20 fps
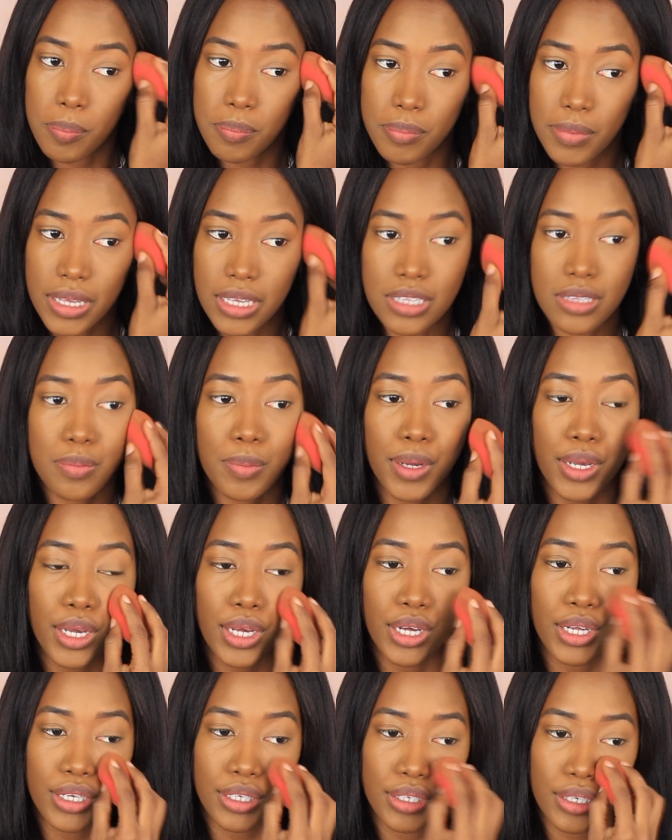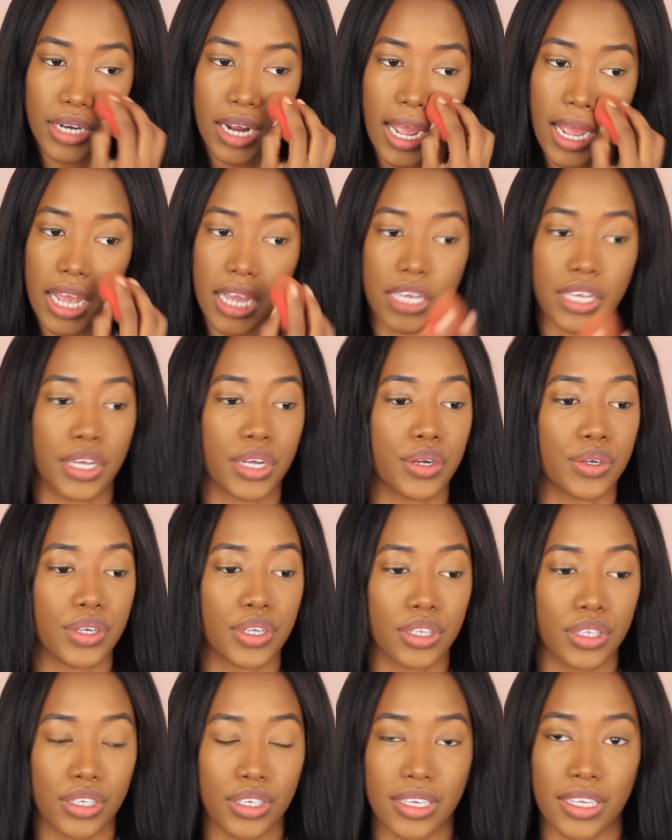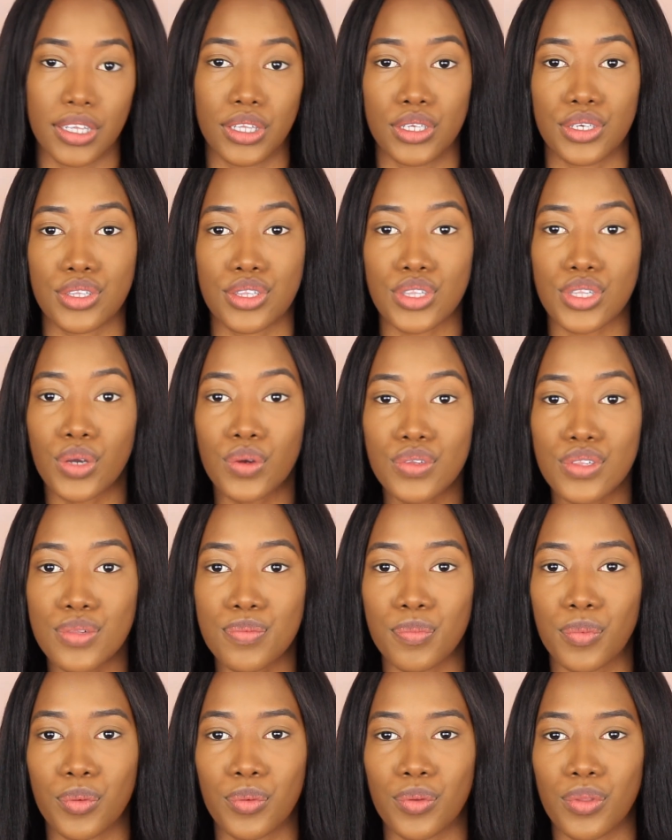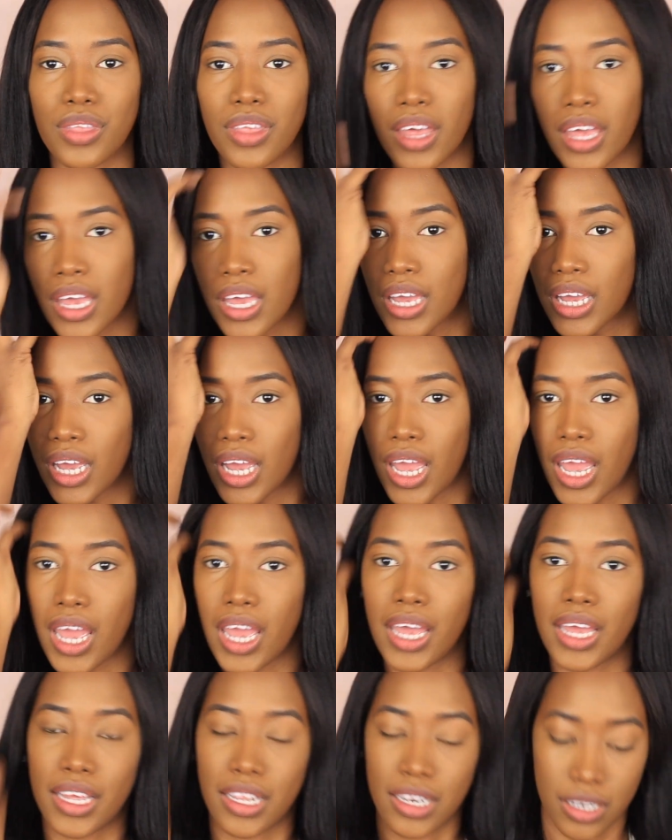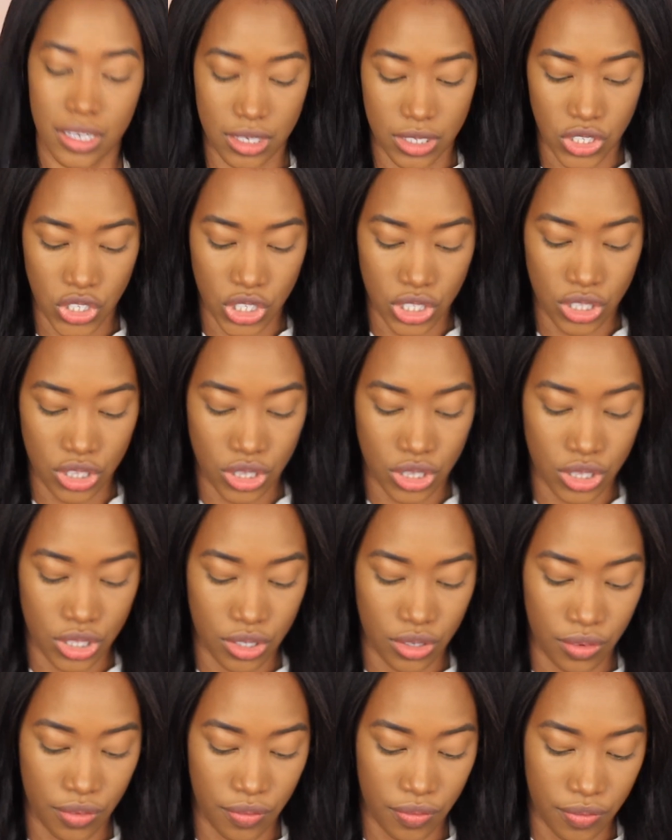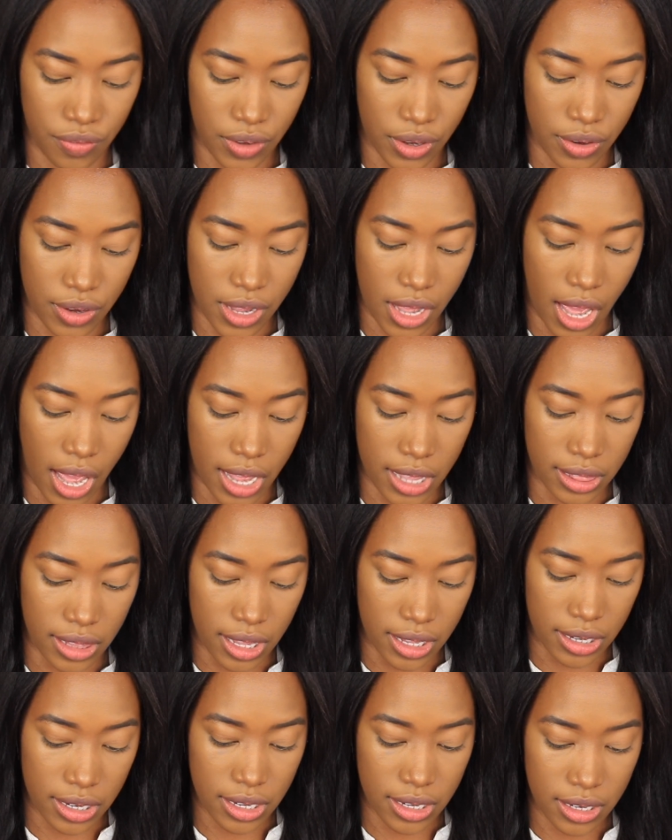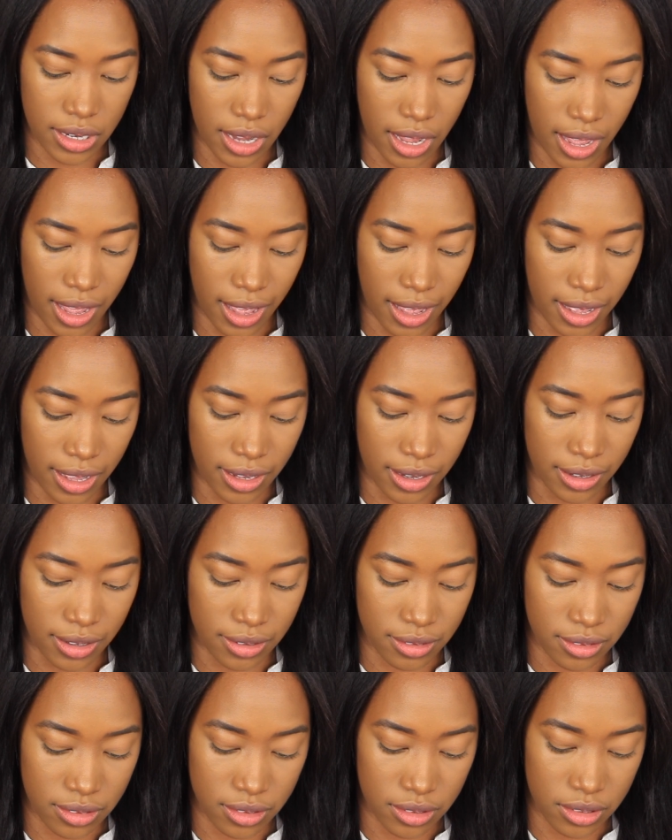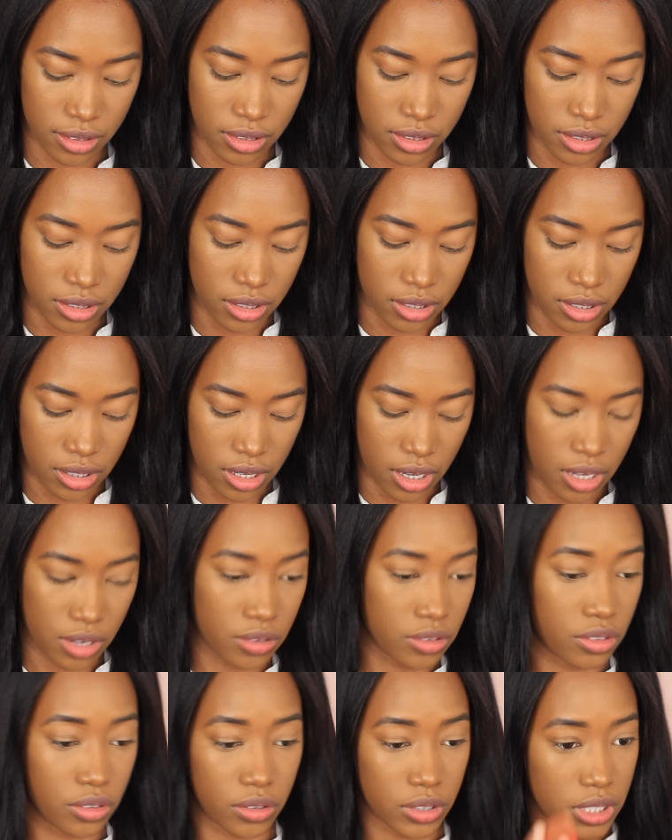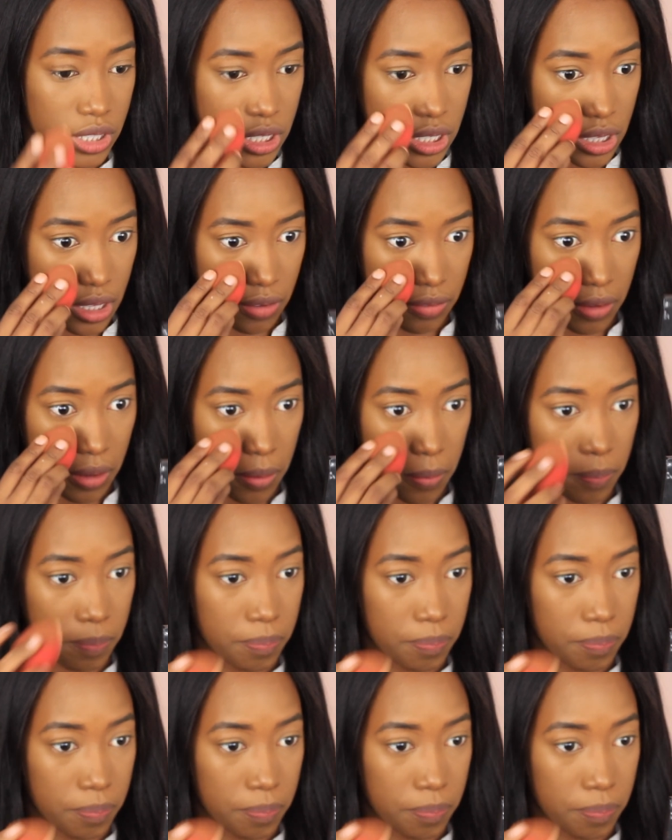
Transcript: makes my under eye area look. It looks so smooth and just very highlighted, and I don't know, I just love it.